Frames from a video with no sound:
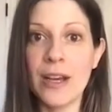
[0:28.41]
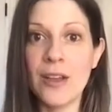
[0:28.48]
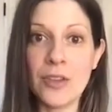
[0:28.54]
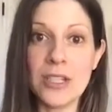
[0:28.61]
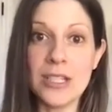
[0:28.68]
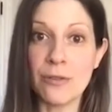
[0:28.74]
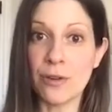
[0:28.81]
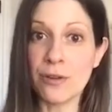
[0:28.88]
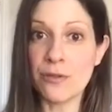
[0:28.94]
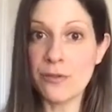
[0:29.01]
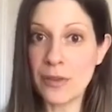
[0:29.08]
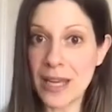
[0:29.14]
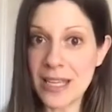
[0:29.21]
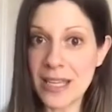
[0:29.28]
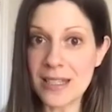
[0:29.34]
the different
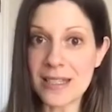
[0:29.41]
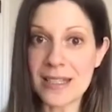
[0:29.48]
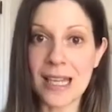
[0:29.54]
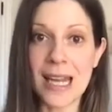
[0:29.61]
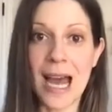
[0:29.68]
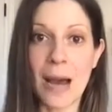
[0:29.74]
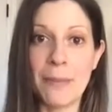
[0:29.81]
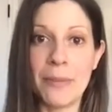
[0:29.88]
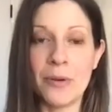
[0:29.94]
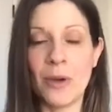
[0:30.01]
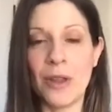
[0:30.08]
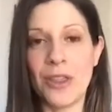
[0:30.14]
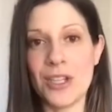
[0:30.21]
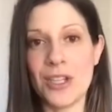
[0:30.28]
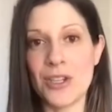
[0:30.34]
phases that happen
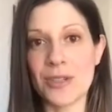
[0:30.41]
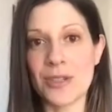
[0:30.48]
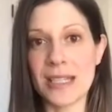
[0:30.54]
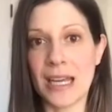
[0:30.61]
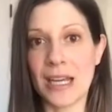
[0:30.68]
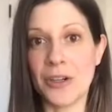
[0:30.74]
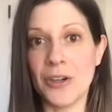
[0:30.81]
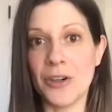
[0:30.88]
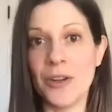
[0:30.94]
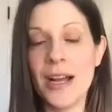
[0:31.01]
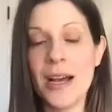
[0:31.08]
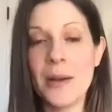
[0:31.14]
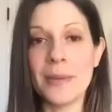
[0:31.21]
within your cycle,